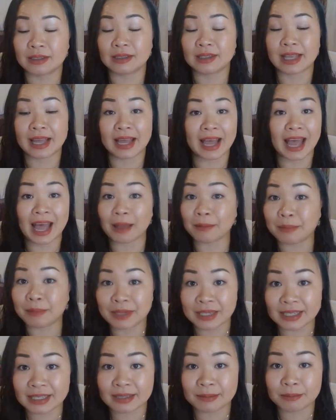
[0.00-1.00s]
that
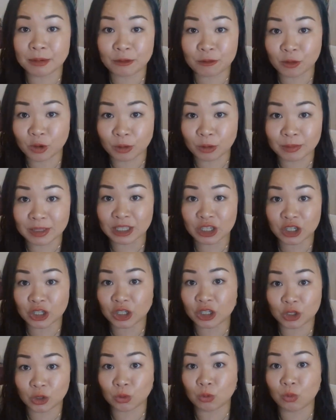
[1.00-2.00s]
happiness and performance she
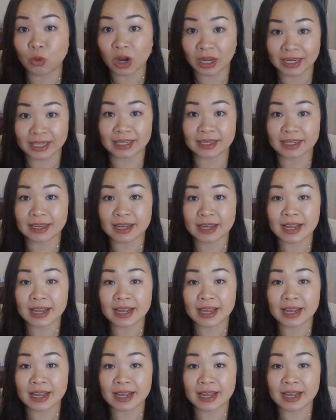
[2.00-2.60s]
so wanted.